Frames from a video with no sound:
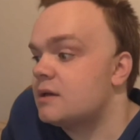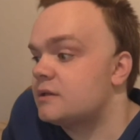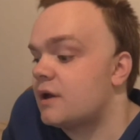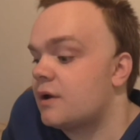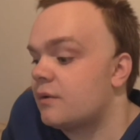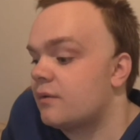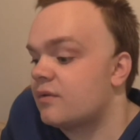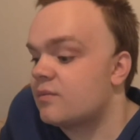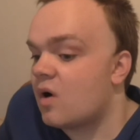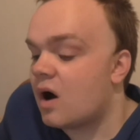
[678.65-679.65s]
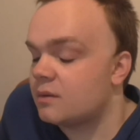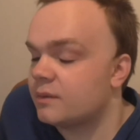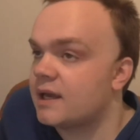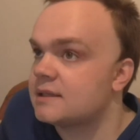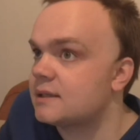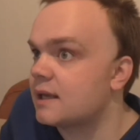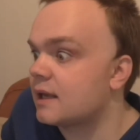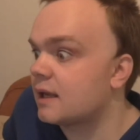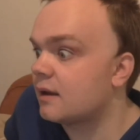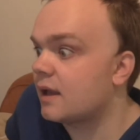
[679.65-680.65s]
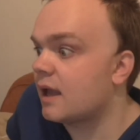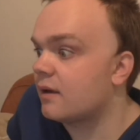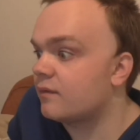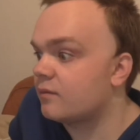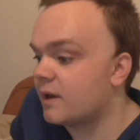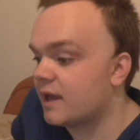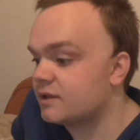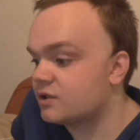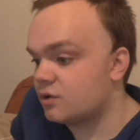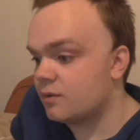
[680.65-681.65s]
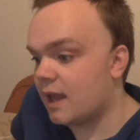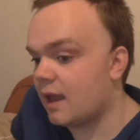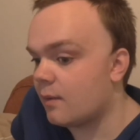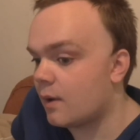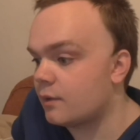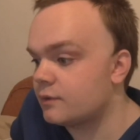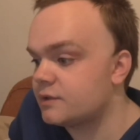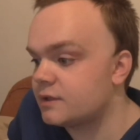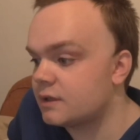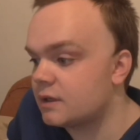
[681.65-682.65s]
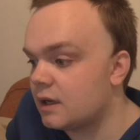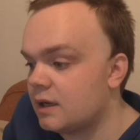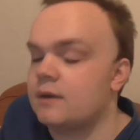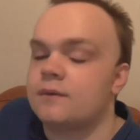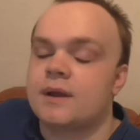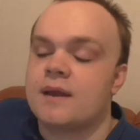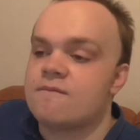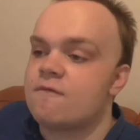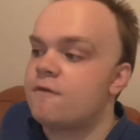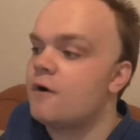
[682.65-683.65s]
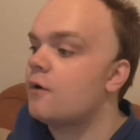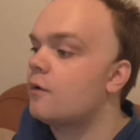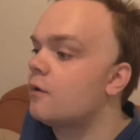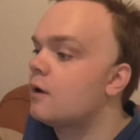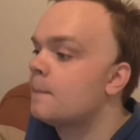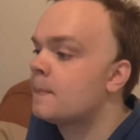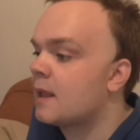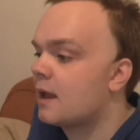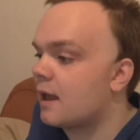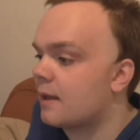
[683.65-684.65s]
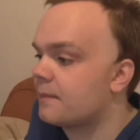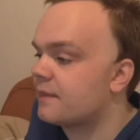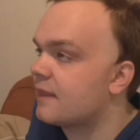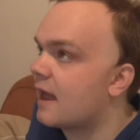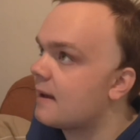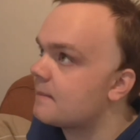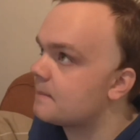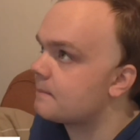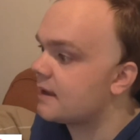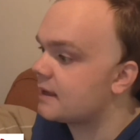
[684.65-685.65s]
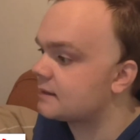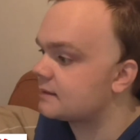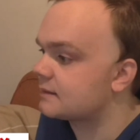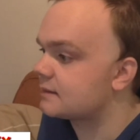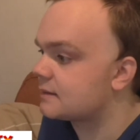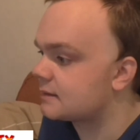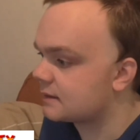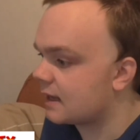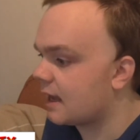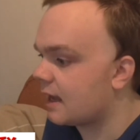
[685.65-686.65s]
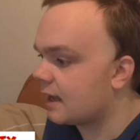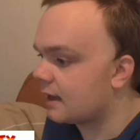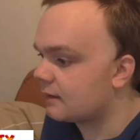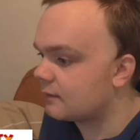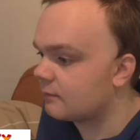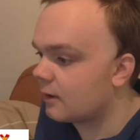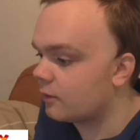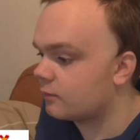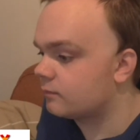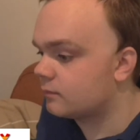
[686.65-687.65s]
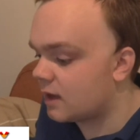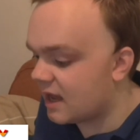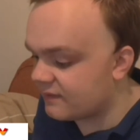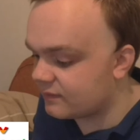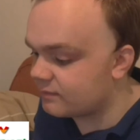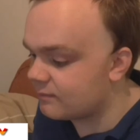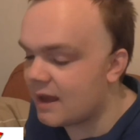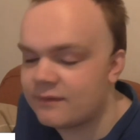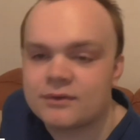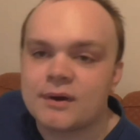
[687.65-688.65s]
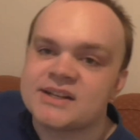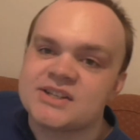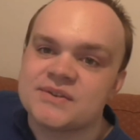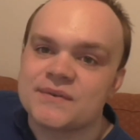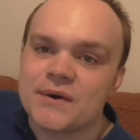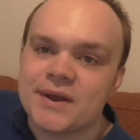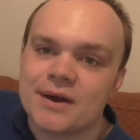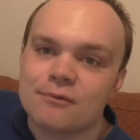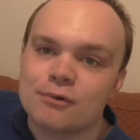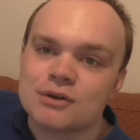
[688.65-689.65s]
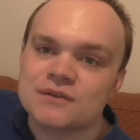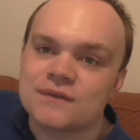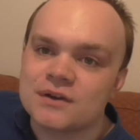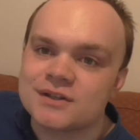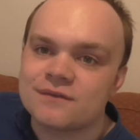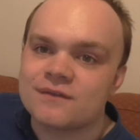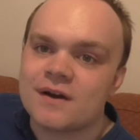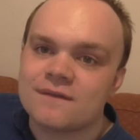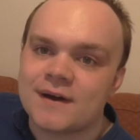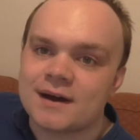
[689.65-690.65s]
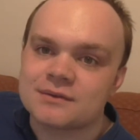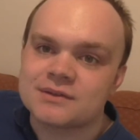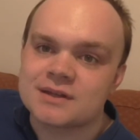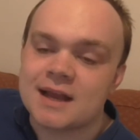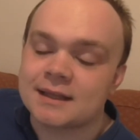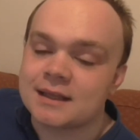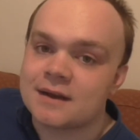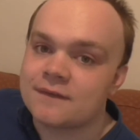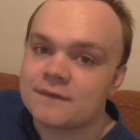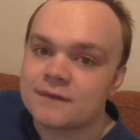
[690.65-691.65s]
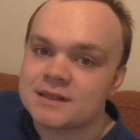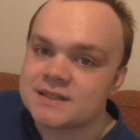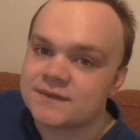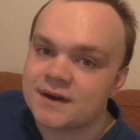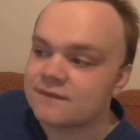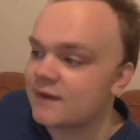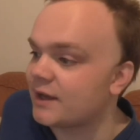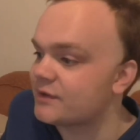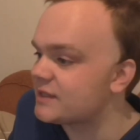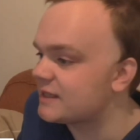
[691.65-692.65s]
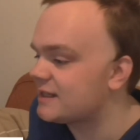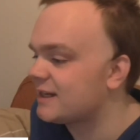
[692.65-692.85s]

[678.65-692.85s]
So from what I'm guessing, if we get two heroes uh, in full, um, that means that, well, I have a math question for you. What's 35,000 add another 35,000?